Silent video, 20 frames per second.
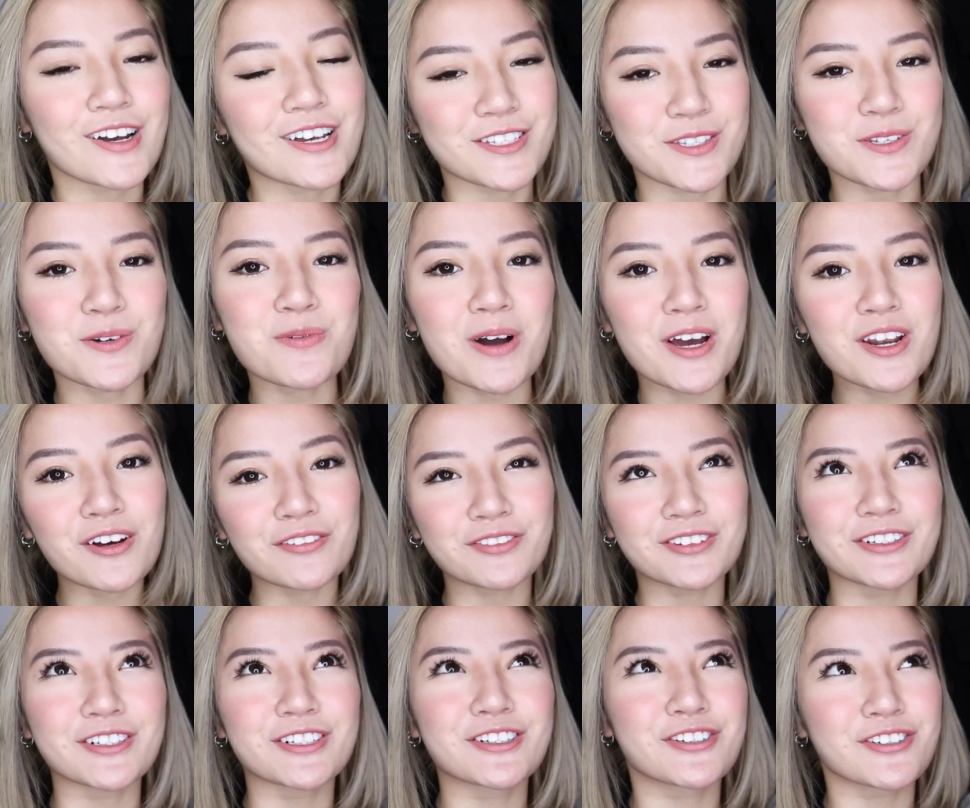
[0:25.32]
Okay, so one of
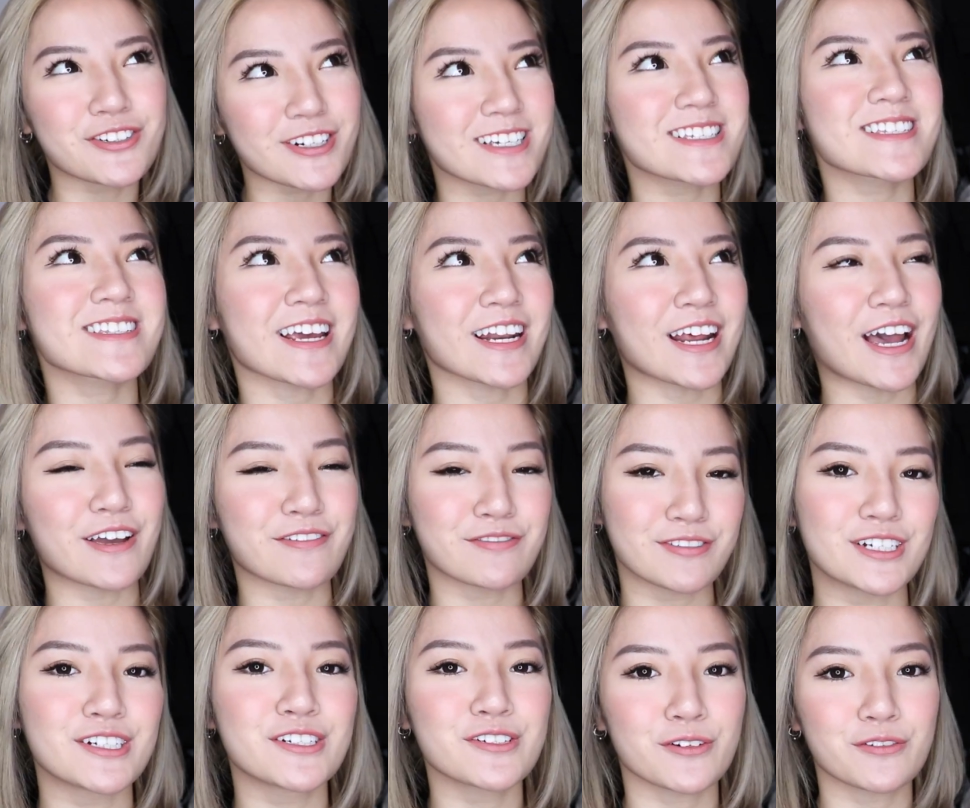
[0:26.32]
the tricks that I've
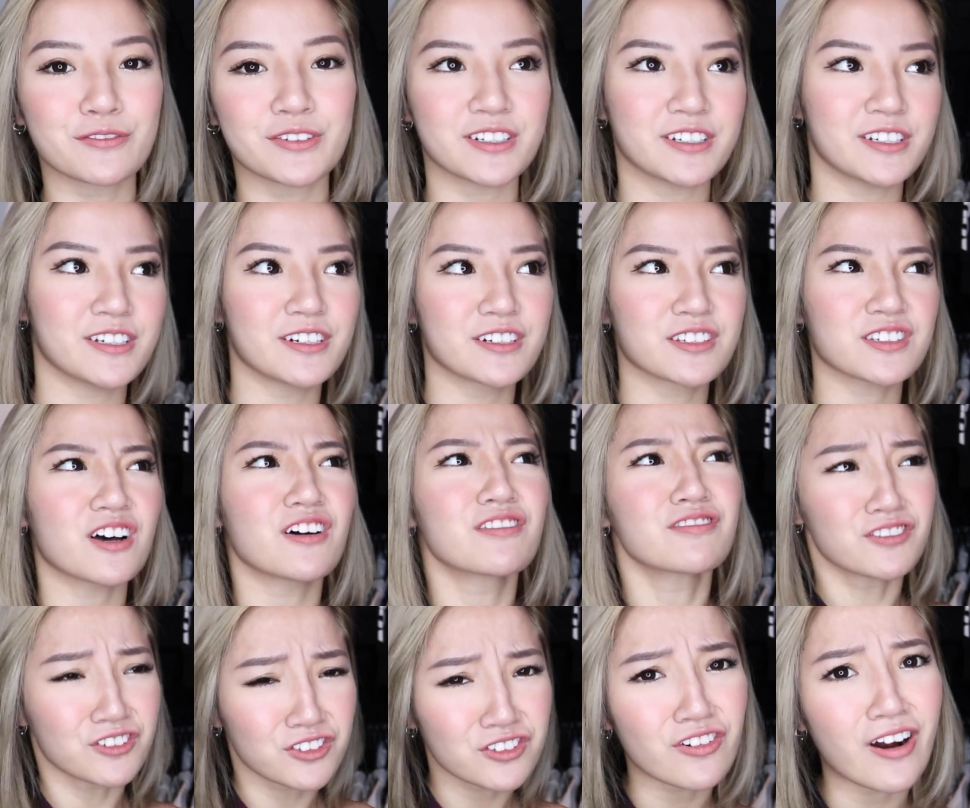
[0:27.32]
learned over the years
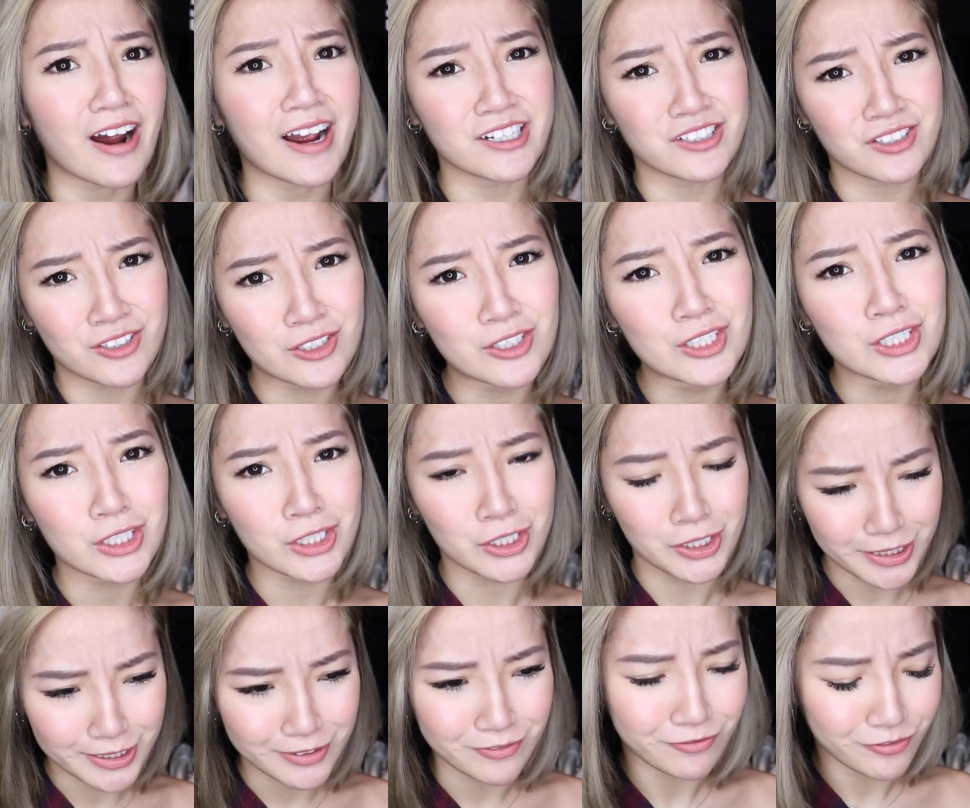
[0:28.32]
of trying to look
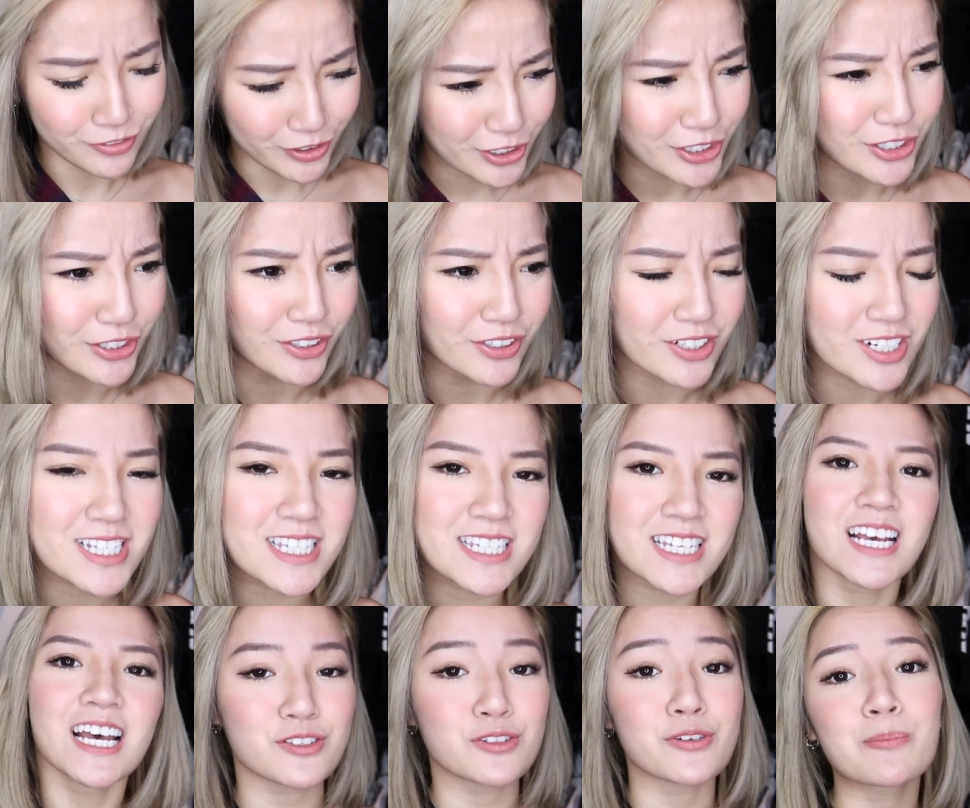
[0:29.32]
good in photos
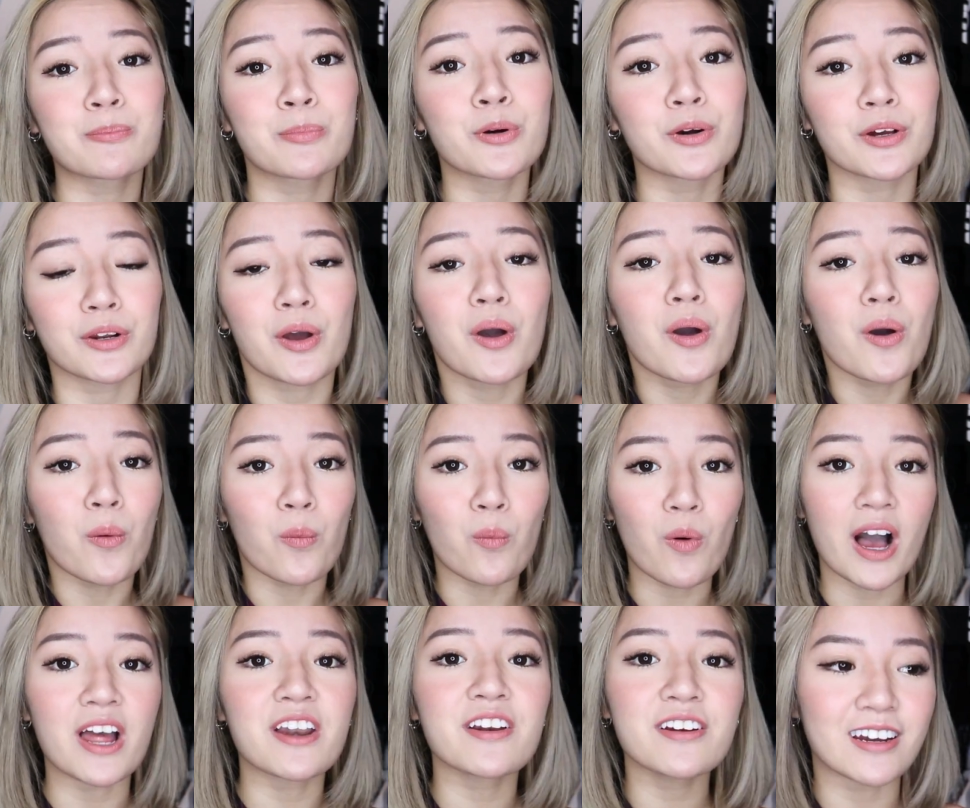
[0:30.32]
is to put
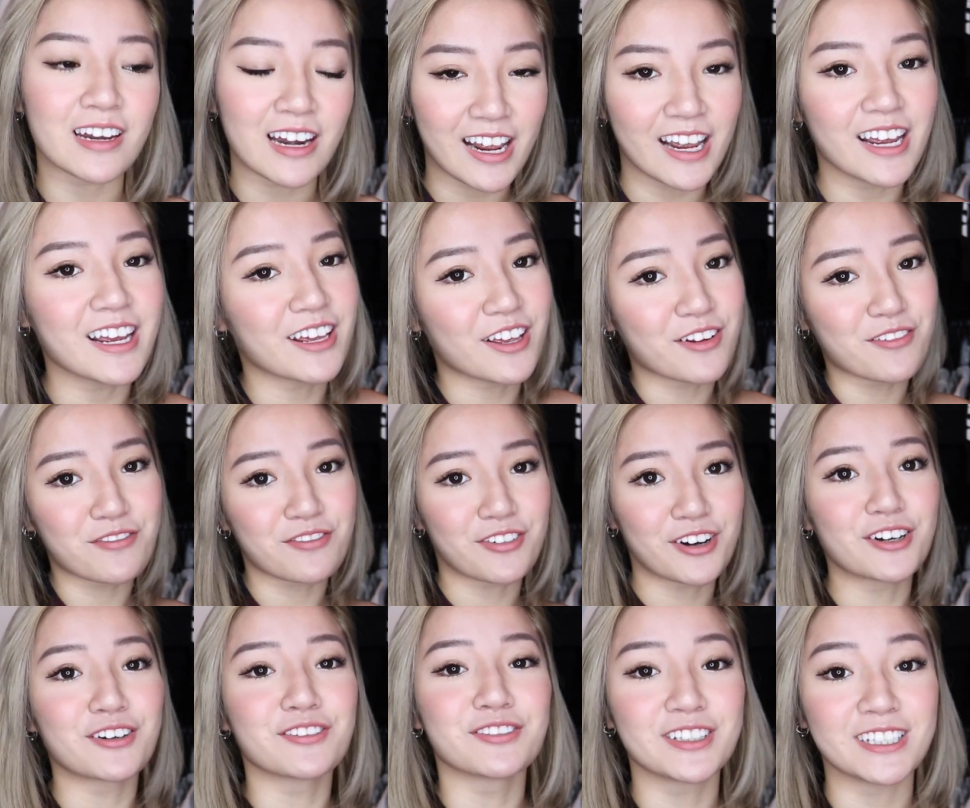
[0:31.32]
one leg in
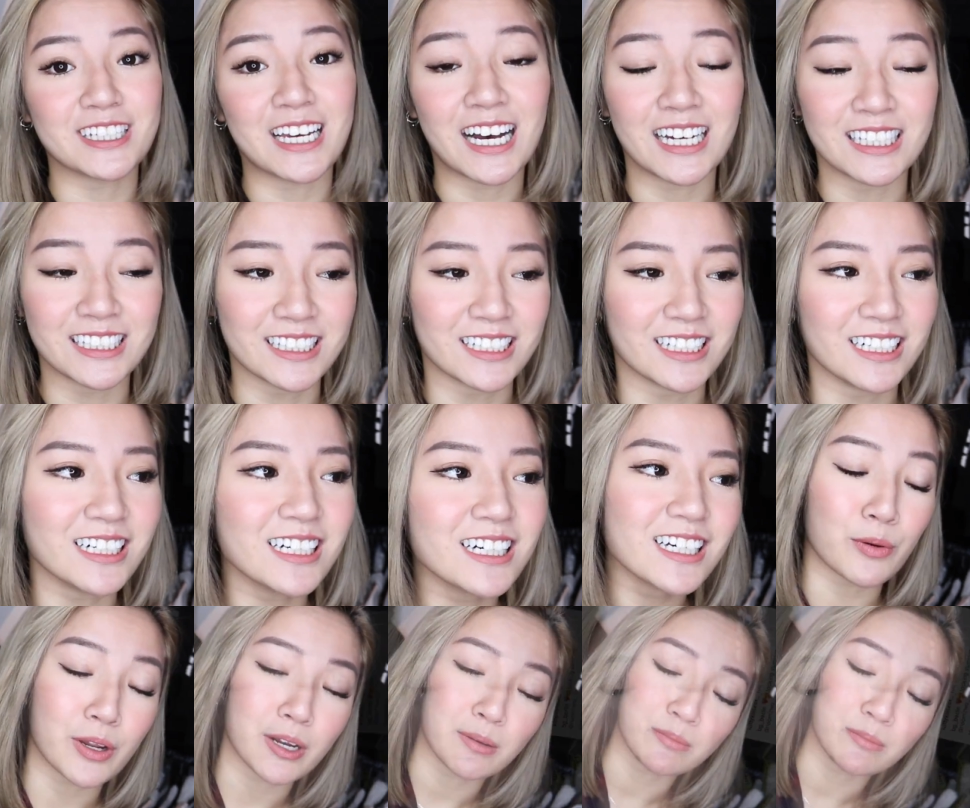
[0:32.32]
front of the other when